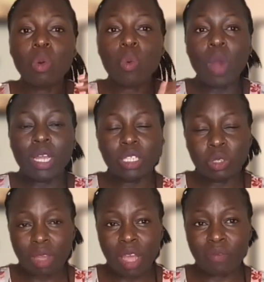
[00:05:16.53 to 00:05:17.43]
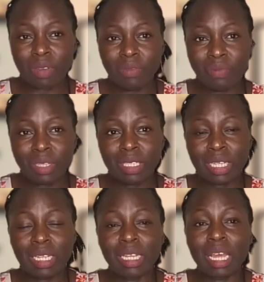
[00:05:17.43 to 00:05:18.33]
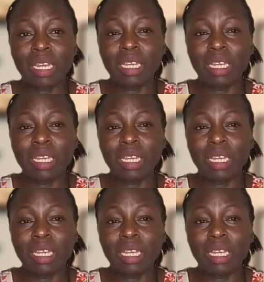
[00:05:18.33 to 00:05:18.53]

Once you have invested in an